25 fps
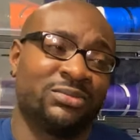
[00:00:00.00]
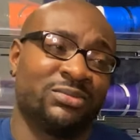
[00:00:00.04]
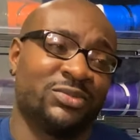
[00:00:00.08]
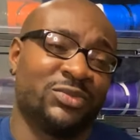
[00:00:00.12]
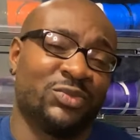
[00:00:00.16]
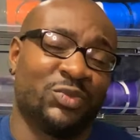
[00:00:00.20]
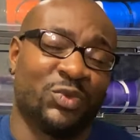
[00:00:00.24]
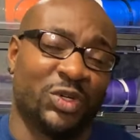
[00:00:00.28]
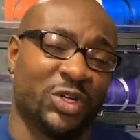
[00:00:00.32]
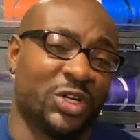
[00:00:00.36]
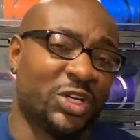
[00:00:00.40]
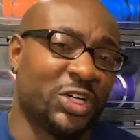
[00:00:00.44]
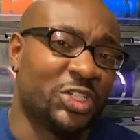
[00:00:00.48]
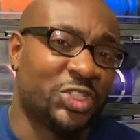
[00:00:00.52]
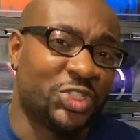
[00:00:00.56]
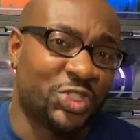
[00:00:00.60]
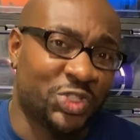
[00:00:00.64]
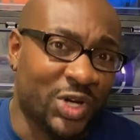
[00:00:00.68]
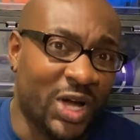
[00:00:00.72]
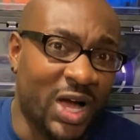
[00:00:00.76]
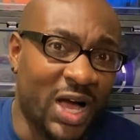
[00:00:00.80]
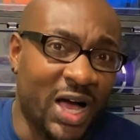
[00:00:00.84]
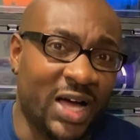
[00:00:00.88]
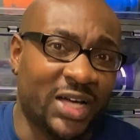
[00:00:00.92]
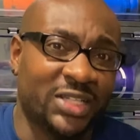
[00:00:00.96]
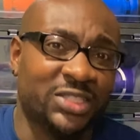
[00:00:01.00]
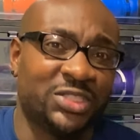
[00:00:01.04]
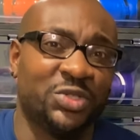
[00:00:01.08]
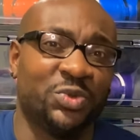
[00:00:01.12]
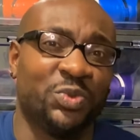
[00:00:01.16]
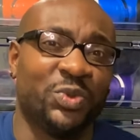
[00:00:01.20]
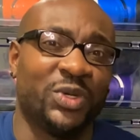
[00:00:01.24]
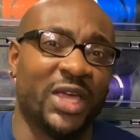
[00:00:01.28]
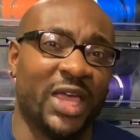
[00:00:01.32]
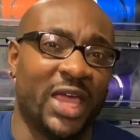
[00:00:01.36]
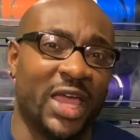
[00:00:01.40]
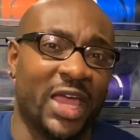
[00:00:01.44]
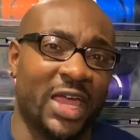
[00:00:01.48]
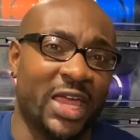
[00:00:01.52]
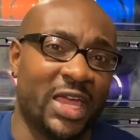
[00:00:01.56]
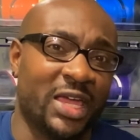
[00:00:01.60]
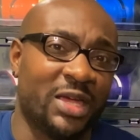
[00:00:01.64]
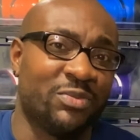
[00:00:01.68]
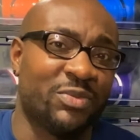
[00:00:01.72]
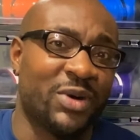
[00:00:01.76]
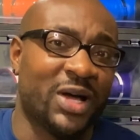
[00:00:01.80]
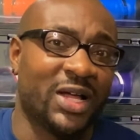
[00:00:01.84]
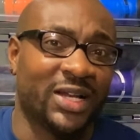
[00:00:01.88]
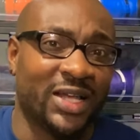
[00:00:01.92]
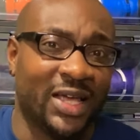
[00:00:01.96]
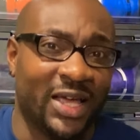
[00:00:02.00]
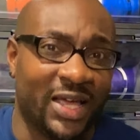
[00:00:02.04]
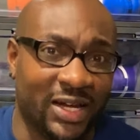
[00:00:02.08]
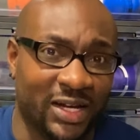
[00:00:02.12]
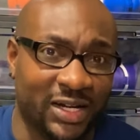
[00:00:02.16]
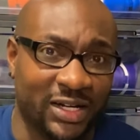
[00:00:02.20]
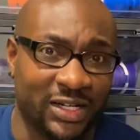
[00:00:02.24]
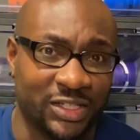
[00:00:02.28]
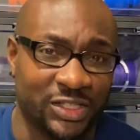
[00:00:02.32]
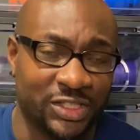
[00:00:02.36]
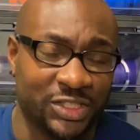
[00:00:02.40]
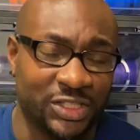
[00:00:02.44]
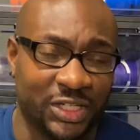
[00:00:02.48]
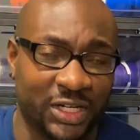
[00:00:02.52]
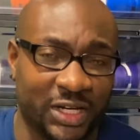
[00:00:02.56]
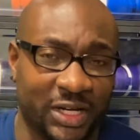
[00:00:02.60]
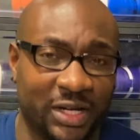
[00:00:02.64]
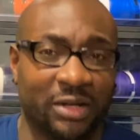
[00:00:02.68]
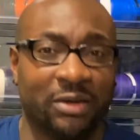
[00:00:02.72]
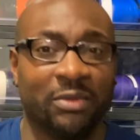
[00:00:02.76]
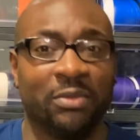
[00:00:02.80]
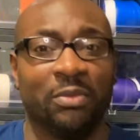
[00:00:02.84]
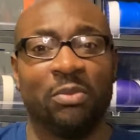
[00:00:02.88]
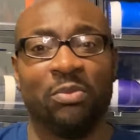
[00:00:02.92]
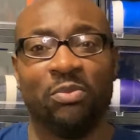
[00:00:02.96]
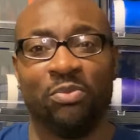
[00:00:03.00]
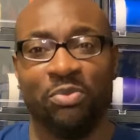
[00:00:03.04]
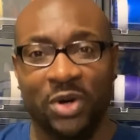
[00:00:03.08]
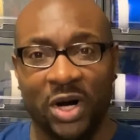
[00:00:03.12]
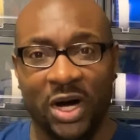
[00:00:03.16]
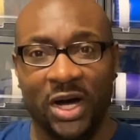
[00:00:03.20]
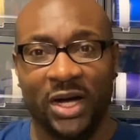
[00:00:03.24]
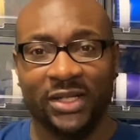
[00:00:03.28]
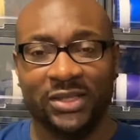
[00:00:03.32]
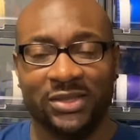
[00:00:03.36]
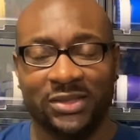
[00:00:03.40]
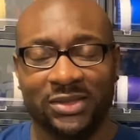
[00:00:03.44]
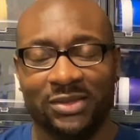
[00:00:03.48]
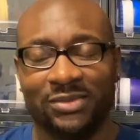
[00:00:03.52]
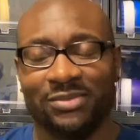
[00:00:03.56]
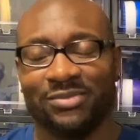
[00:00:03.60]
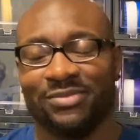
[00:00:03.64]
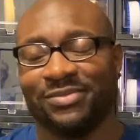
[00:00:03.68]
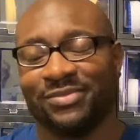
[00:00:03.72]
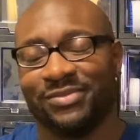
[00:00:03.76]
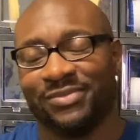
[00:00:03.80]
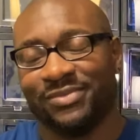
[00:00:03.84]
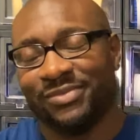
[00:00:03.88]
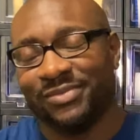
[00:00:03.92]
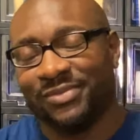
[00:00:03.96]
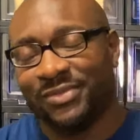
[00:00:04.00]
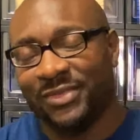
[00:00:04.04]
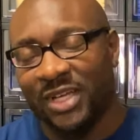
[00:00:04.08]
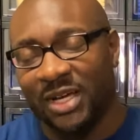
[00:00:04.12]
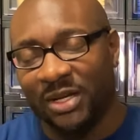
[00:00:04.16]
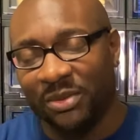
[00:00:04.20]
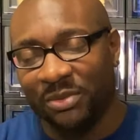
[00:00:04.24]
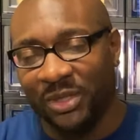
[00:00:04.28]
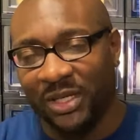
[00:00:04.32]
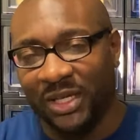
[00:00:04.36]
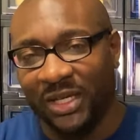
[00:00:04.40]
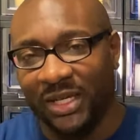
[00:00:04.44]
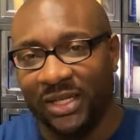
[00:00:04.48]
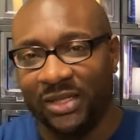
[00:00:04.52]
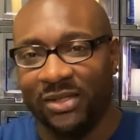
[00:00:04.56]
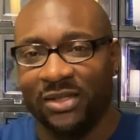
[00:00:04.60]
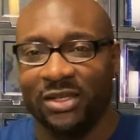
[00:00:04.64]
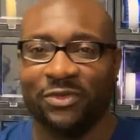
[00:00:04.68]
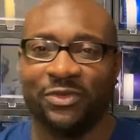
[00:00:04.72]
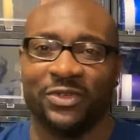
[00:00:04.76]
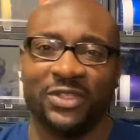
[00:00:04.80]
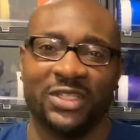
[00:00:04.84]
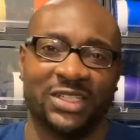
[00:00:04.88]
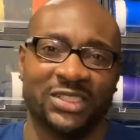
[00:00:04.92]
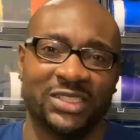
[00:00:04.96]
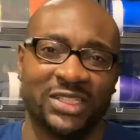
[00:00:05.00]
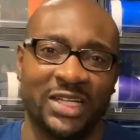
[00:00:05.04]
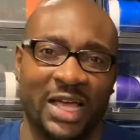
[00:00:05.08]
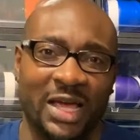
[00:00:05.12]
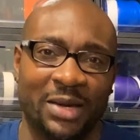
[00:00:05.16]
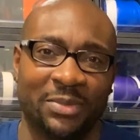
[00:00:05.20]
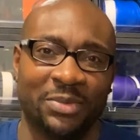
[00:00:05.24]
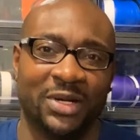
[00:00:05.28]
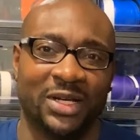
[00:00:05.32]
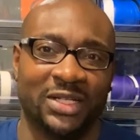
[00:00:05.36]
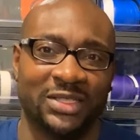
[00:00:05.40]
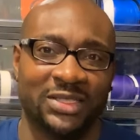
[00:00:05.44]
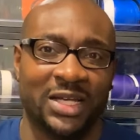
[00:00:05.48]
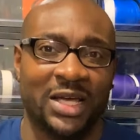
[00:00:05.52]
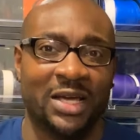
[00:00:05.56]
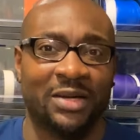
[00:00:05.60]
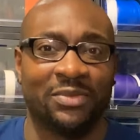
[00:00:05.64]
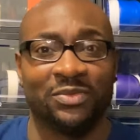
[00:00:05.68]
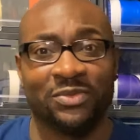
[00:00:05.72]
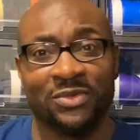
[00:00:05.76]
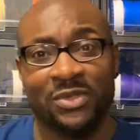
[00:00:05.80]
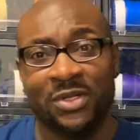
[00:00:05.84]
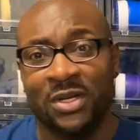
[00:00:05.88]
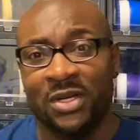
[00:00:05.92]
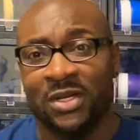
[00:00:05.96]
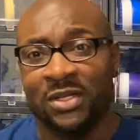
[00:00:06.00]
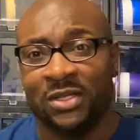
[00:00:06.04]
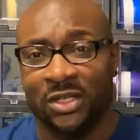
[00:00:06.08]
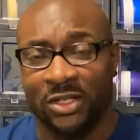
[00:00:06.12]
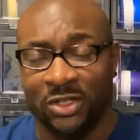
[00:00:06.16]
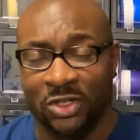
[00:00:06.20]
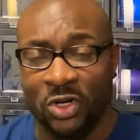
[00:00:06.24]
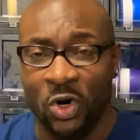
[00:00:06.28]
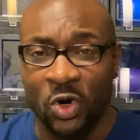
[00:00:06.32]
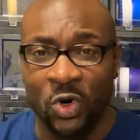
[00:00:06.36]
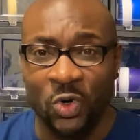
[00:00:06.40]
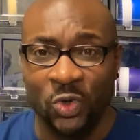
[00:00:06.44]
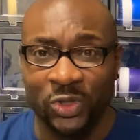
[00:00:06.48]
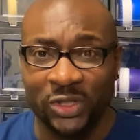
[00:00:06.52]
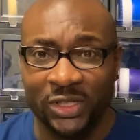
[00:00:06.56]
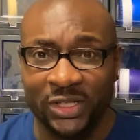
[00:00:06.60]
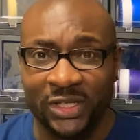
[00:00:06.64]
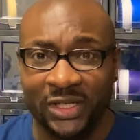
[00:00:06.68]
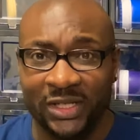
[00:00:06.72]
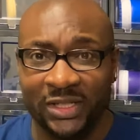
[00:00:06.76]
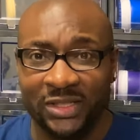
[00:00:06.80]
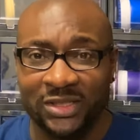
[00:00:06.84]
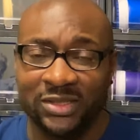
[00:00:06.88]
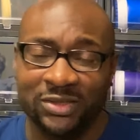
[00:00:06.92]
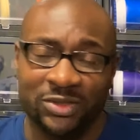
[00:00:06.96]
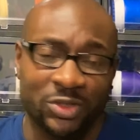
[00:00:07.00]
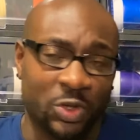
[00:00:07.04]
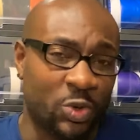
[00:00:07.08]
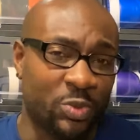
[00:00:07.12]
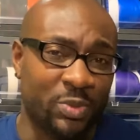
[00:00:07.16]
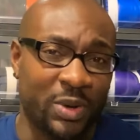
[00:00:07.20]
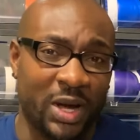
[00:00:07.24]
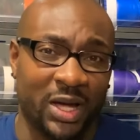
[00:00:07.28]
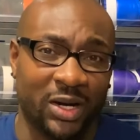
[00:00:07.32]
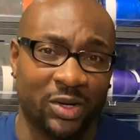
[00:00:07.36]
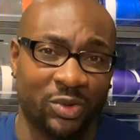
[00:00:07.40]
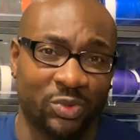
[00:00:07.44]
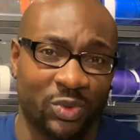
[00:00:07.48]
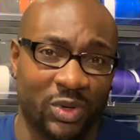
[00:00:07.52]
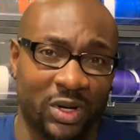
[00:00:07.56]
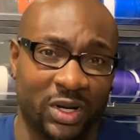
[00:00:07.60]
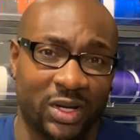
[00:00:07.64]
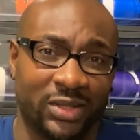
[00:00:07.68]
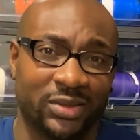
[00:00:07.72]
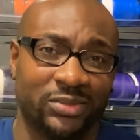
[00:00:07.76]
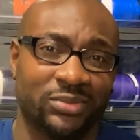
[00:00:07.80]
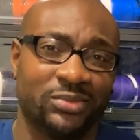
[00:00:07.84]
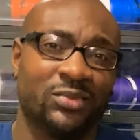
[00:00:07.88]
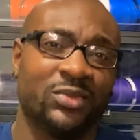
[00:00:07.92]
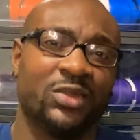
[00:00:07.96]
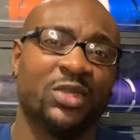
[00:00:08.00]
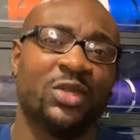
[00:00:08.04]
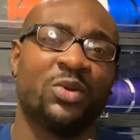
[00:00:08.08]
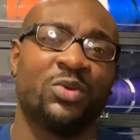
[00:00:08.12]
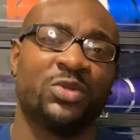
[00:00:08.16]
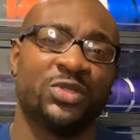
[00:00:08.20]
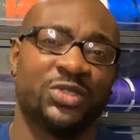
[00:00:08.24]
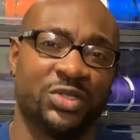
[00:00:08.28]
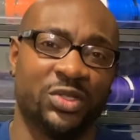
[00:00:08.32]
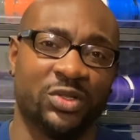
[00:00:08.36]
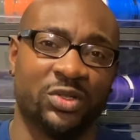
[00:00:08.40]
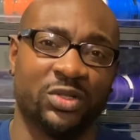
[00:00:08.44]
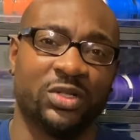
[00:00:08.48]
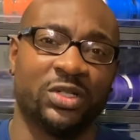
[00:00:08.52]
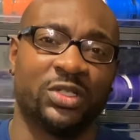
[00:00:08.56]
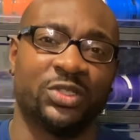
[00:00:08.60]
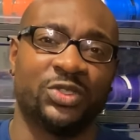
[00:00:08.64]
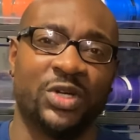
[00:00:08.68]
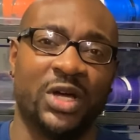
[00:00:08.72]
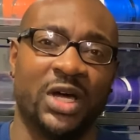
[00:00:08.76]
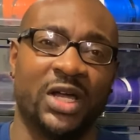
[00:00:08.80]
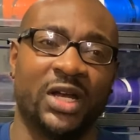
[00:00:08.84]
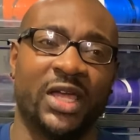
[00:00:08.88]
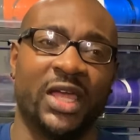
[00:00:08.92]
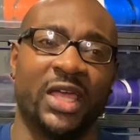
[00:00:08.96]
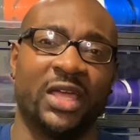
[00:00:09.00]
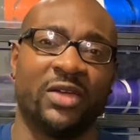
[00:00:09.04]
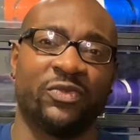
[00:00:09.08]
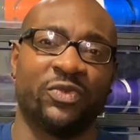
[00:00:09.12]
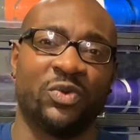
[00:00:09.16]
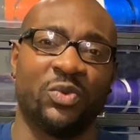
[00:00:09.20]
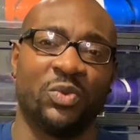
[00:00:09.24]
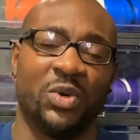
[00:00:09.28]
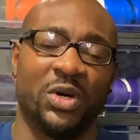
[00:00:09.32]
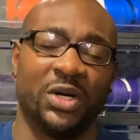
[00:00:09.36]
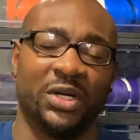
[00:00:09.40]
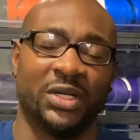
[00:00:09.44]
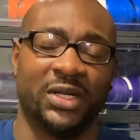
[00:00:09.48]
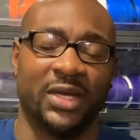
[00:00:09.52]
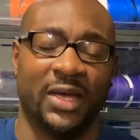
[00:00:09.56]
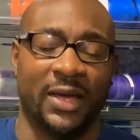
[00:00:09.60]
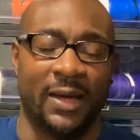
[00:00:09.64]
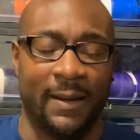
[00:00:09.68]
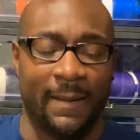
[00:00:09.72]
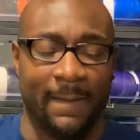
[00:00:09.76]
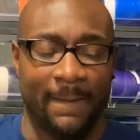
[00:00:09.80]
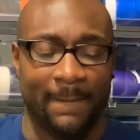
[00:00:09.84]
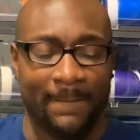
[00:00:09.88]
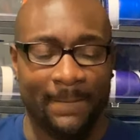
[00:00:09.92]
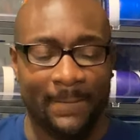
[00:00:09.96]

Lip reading: We're going to try, see if we can aim by the end of this year. But, I mean, if it doesn't happen, it doesn't happen. The goal is, no matter what, still going to try to aim for 1K.